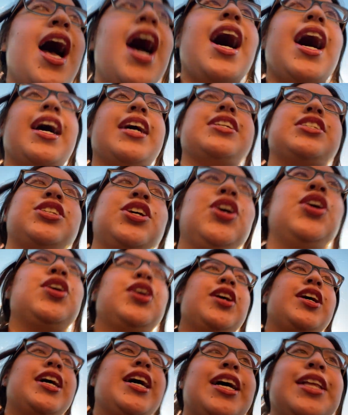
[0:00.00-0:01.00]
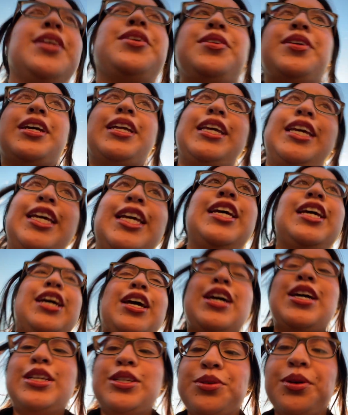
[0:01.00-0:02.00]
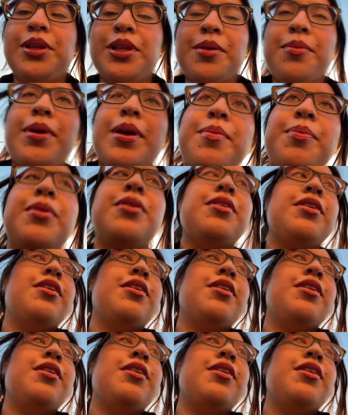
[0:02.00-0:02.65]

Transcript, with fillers: I saw Hello Kitty toilet paper,